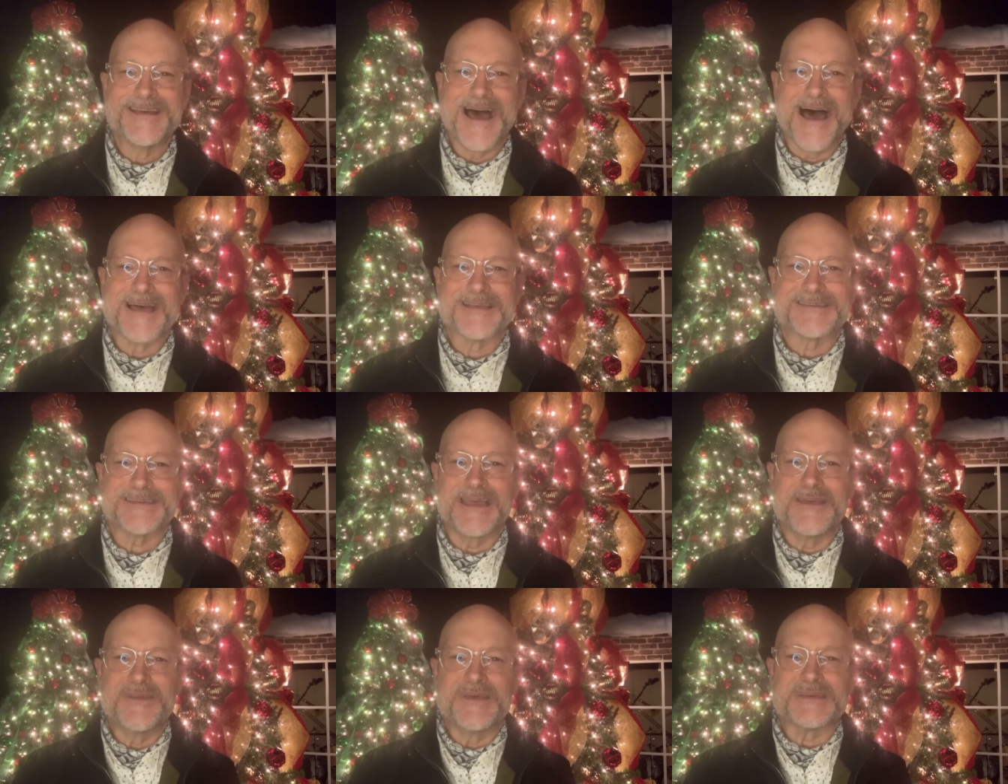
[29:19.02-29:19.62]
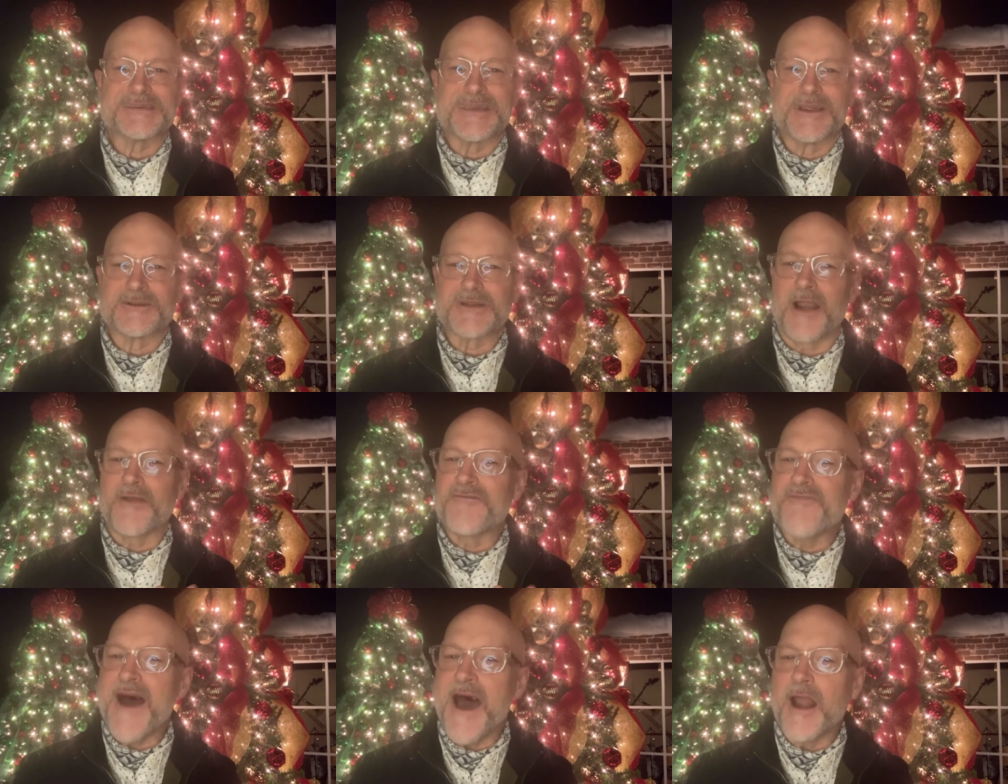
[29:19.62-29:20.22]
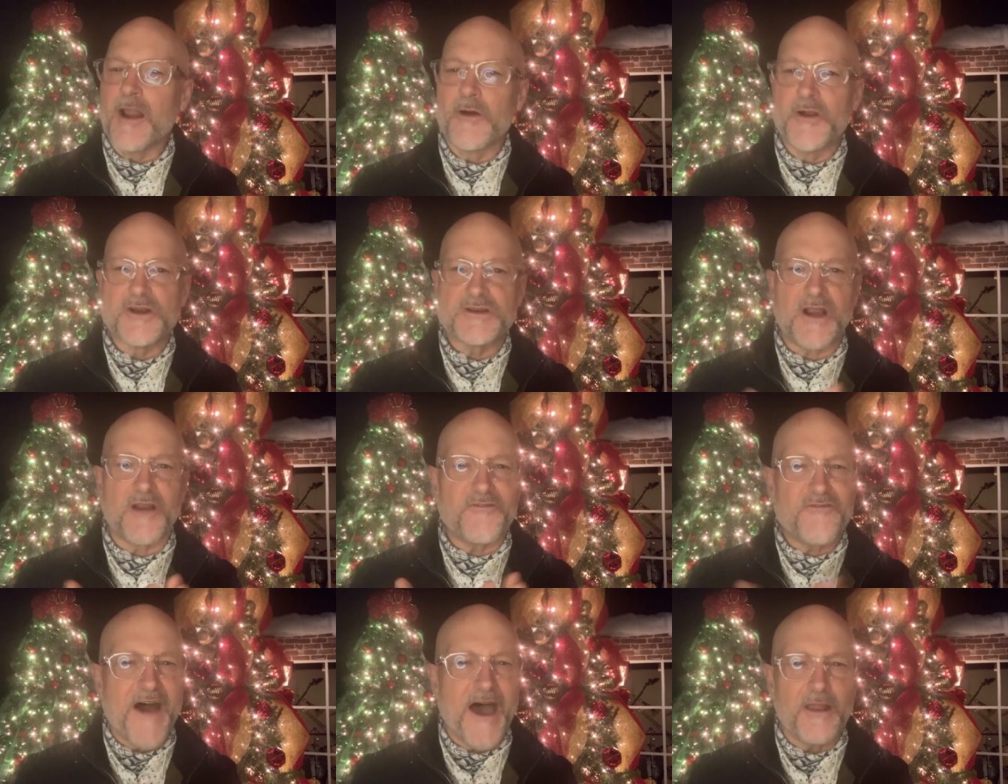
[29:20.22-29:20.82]
Say this, here's our final, here's
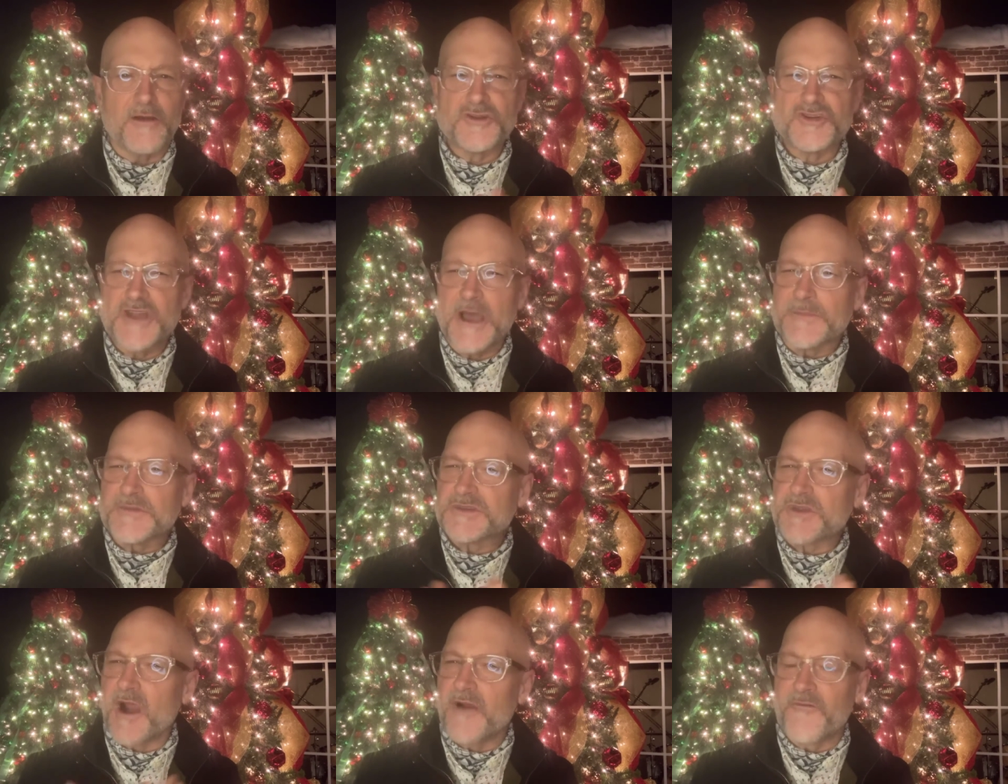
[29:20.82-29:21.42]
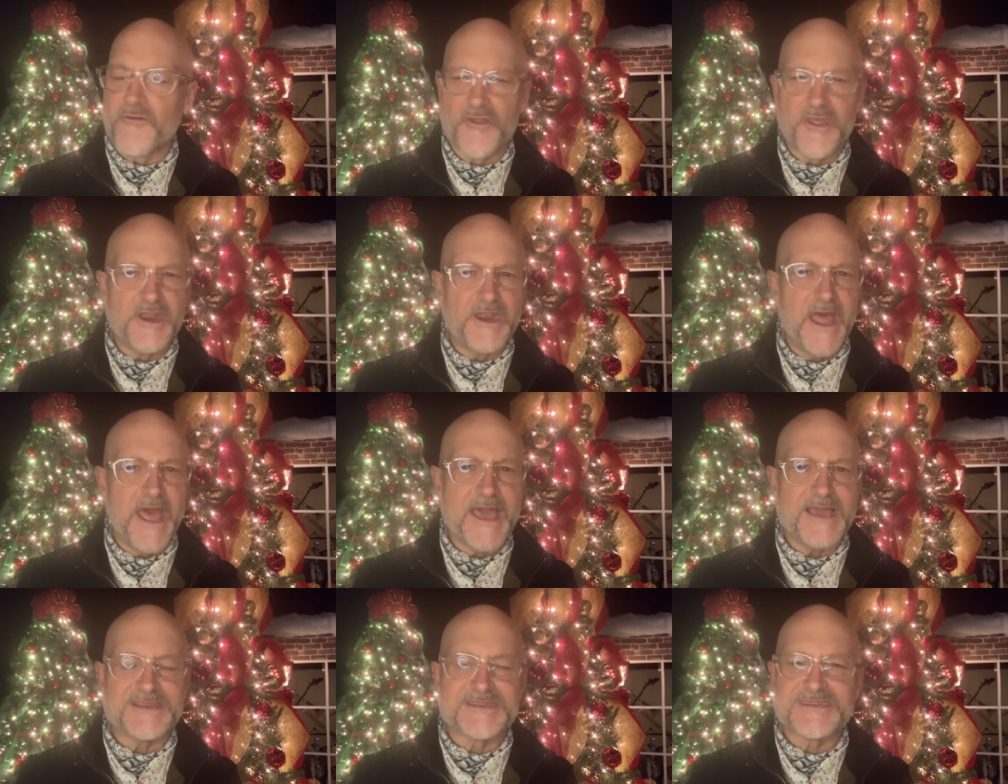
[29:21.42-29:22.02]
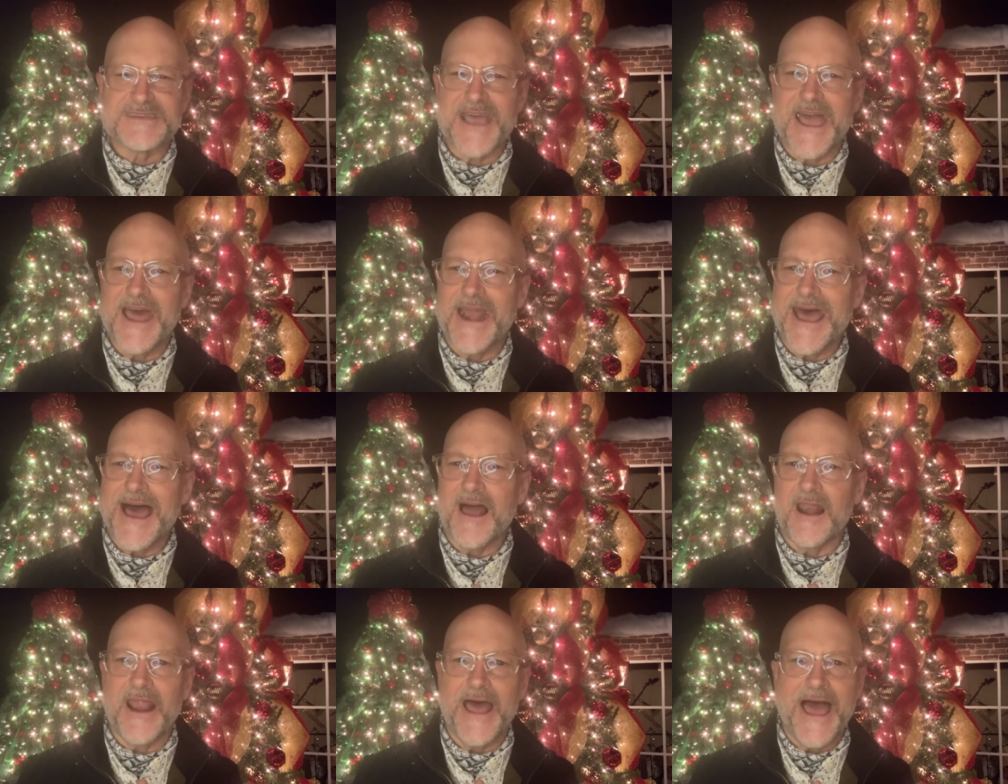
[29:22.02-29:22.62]
our final jump start for the day. Say it
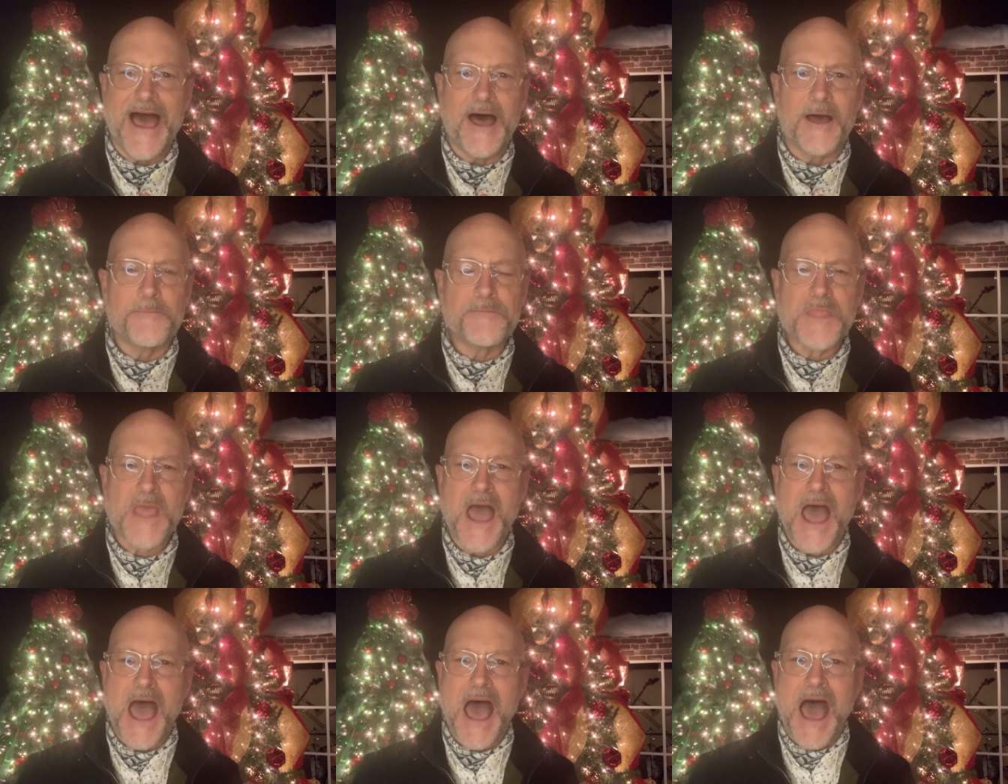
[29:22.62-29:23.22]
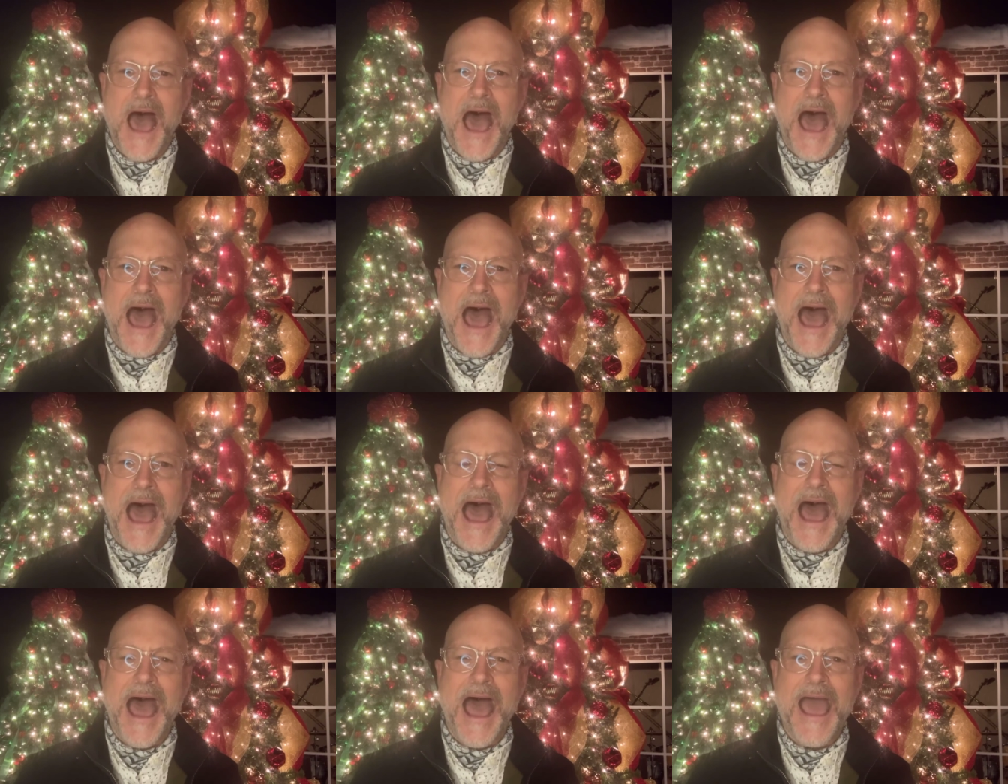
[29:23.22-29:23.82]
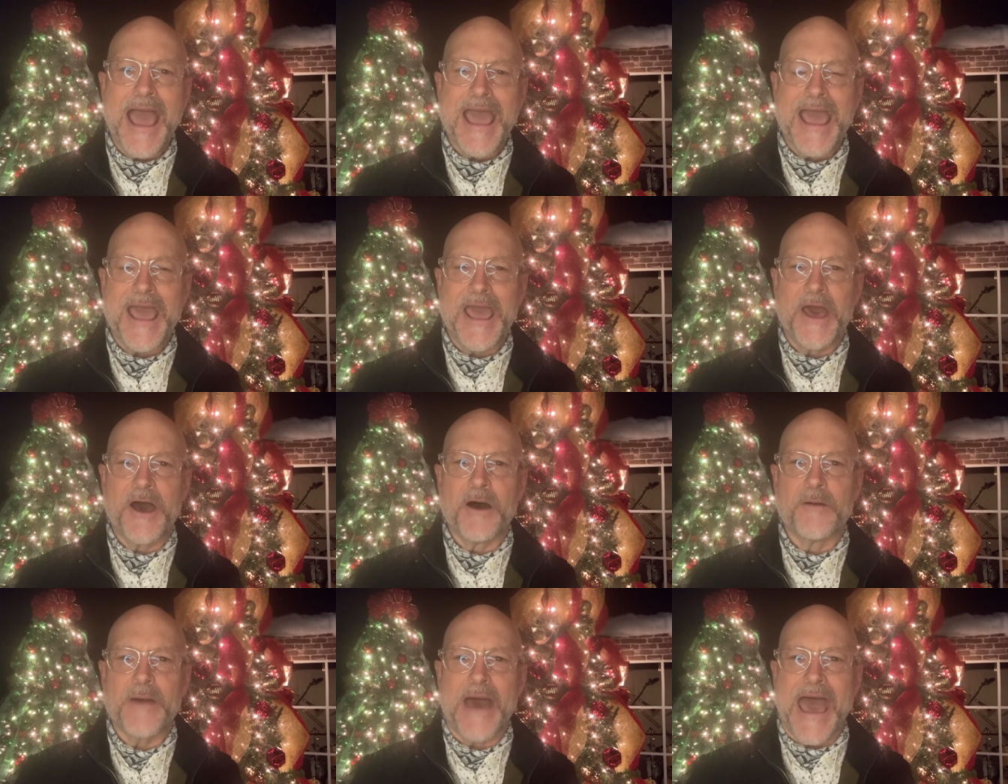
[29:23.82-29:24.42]
out loud. I
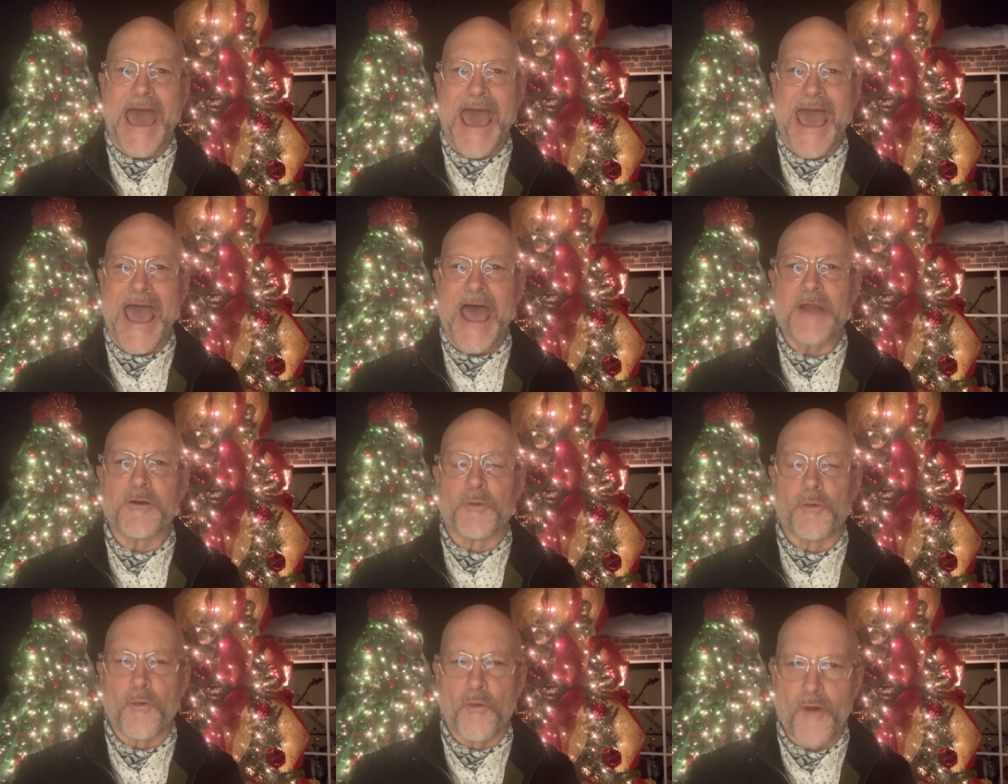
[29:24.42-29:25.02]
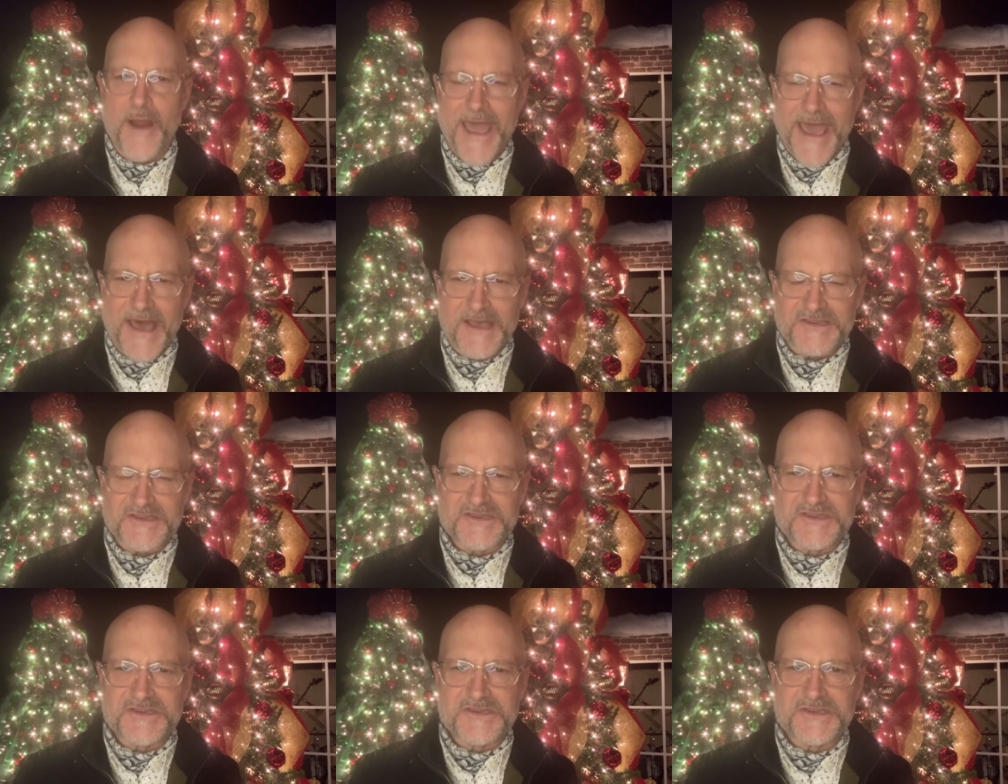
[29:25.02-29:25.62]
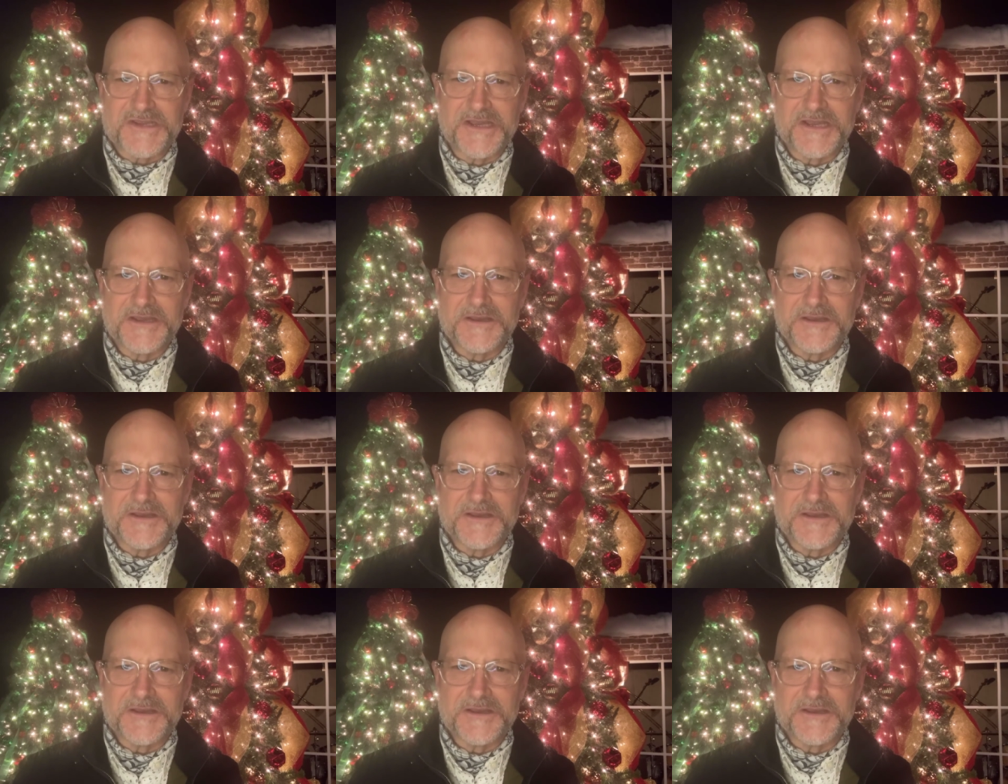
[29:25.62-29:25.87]
am at rest.